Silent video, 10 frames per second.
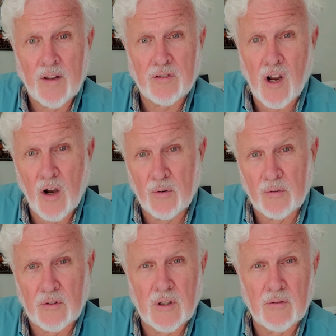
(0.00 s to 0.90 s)
West
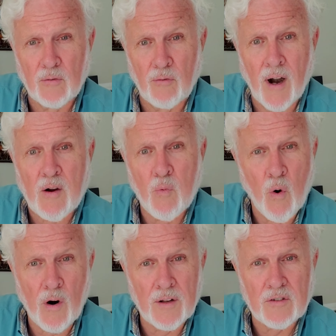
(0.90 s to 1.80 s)
Coast, Rick
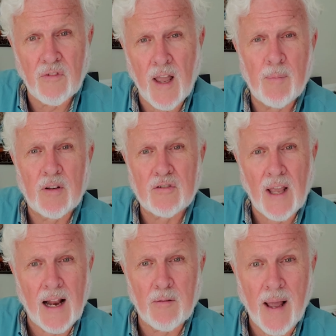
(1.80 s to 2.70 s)
Warren's famous
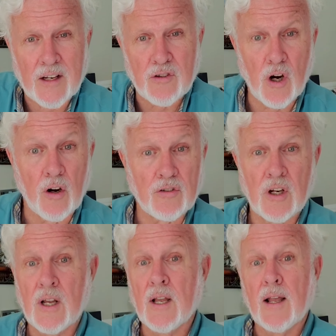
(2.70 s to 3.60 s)
Saddleback
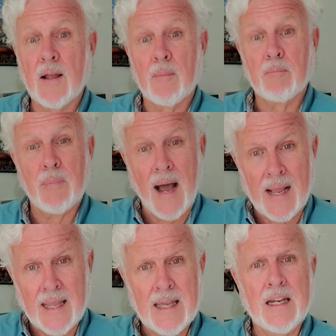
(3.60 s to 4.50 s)
Church.
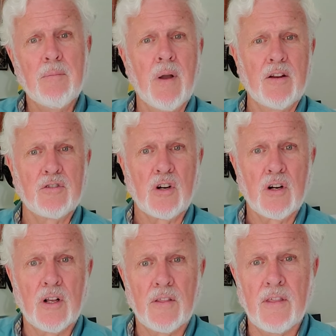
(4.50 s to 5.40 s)
By any
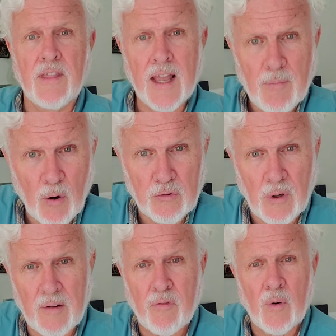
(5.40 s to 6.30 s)
measure, the
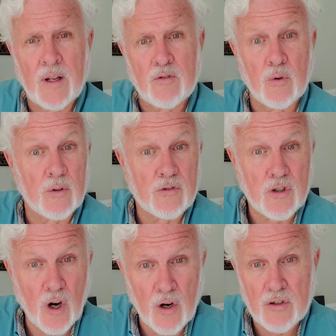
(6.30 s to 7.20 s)
most influential
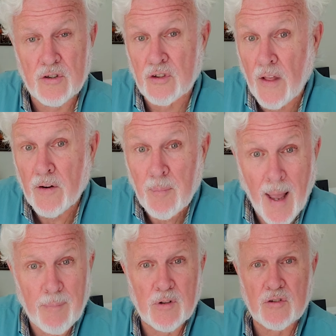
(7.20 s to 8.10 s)
church, Southern
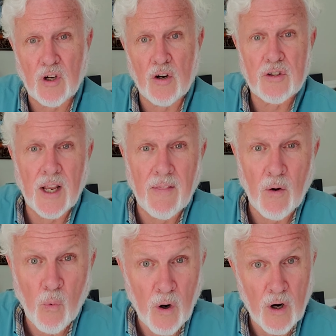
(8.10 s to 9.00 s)
Baptist church in
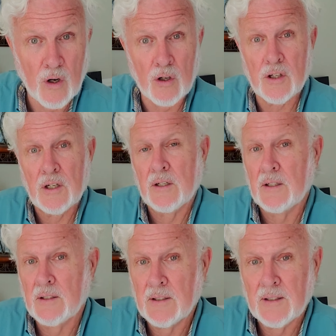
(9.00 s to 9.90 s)
the world.
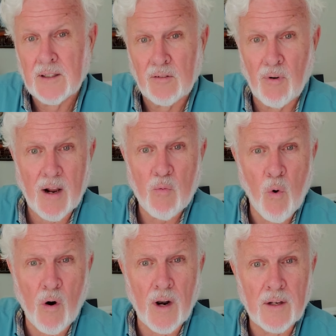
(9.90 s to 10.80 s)
Rick
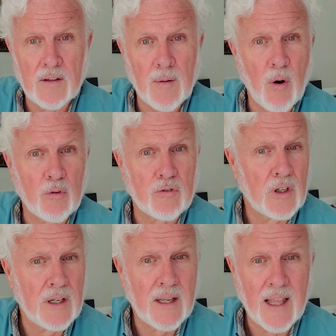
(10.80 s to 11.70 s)
Warren, the
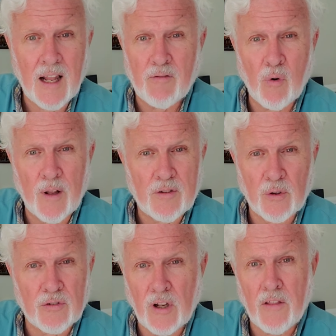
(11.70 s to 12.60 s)
most
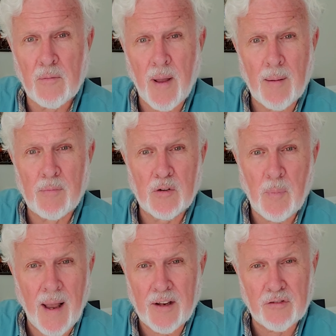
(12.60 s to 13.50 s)
influential Southern
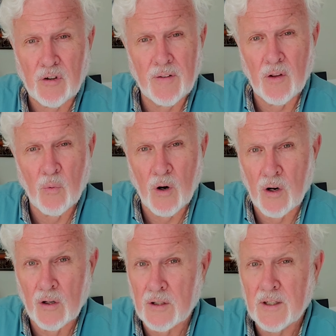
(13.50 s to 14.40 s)
Baptist pastor in the
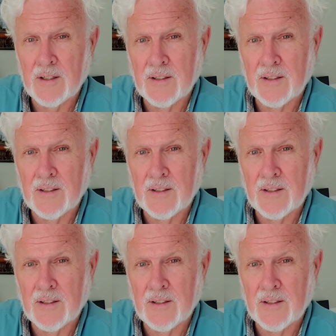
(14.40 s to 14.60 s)
world.